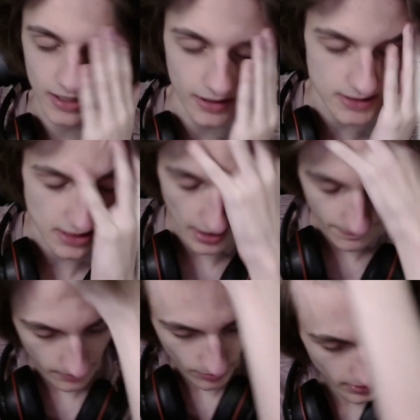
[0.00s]
I could see that
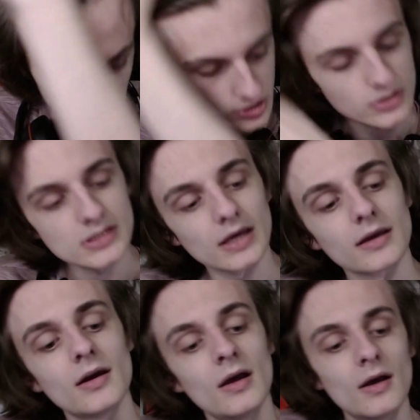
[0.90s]
being pretty
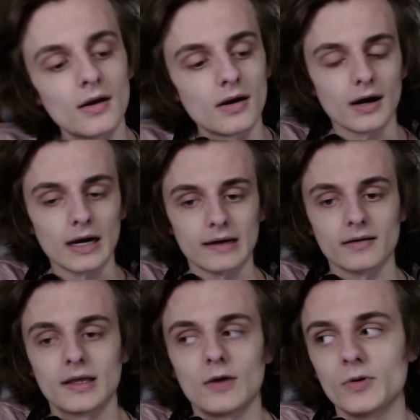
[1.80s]
interesting, uh,
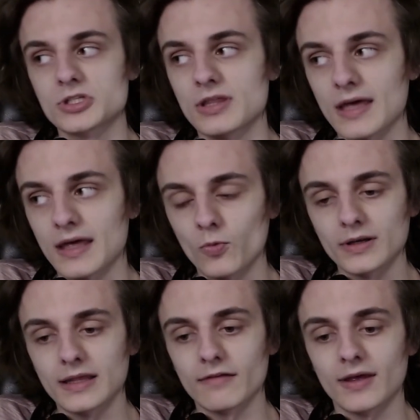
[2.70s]
which then
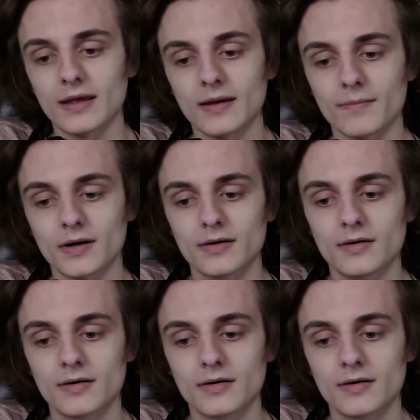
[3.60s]
would give him